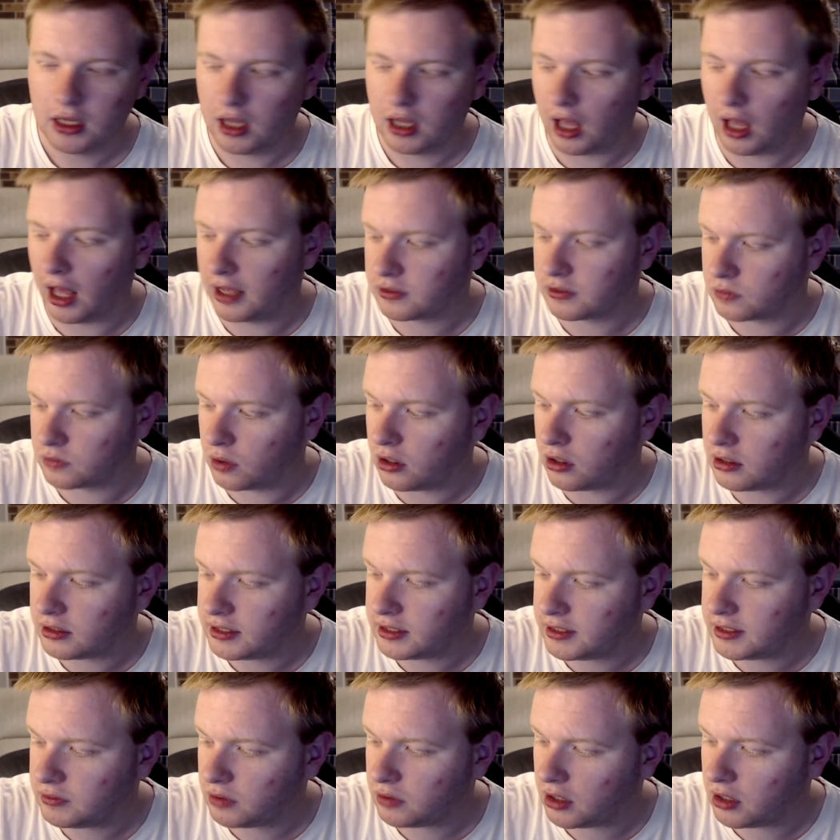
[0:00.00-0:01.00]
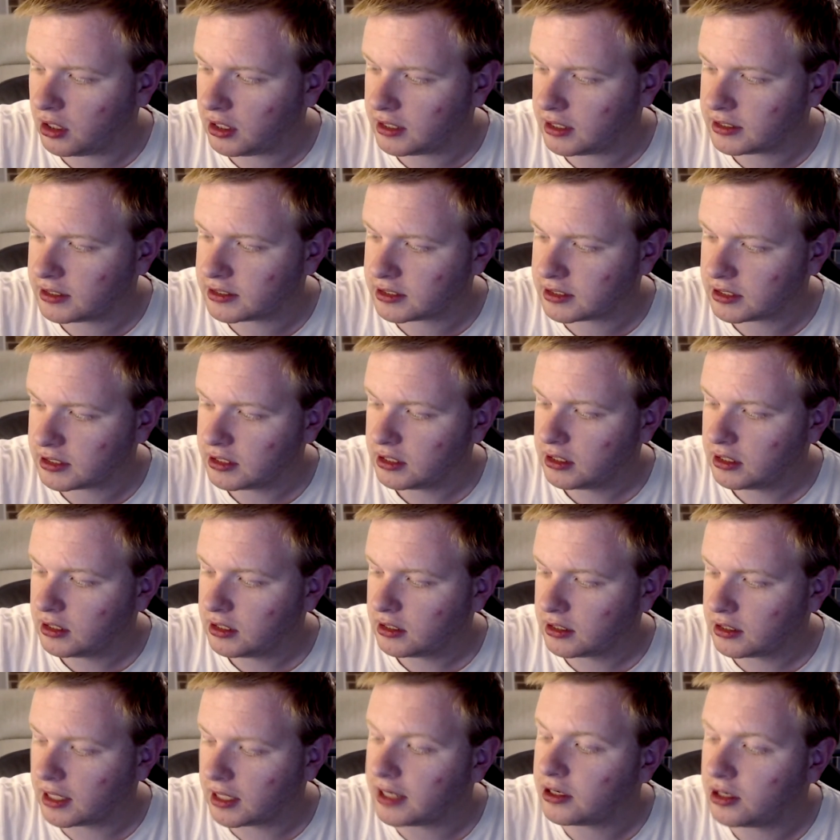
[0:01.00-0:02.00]
and quality wise,
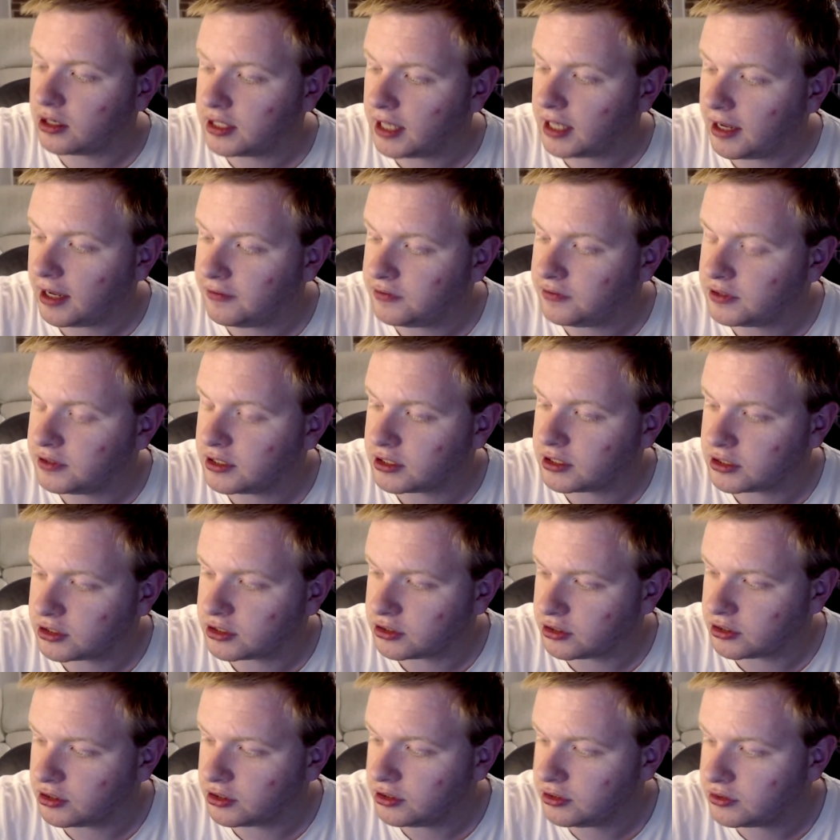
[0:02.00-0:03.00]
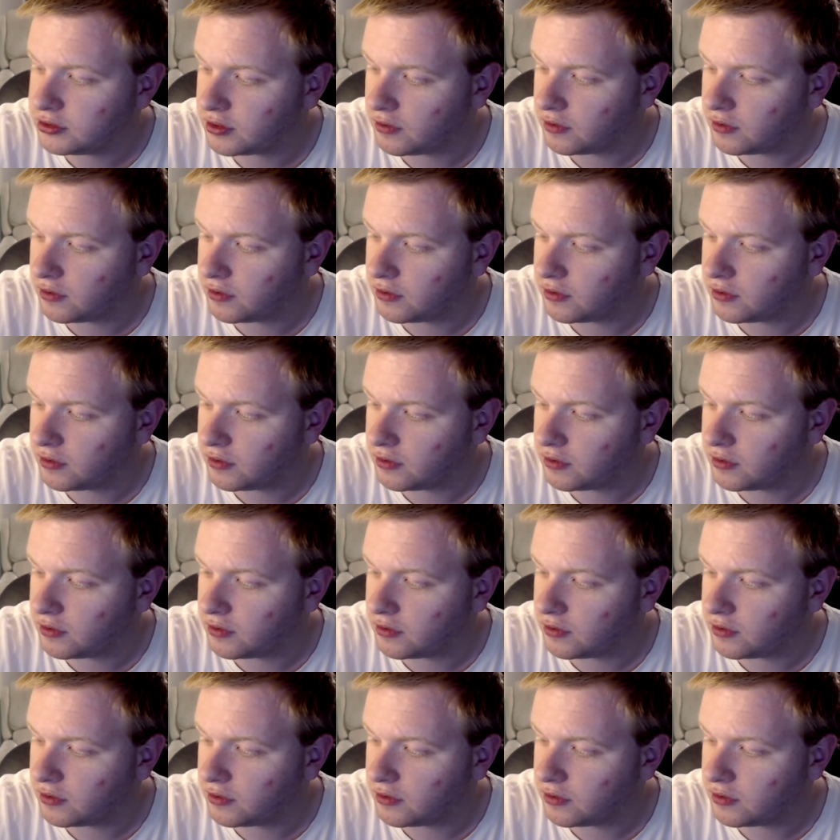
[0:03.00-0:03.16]
they don't have an excuse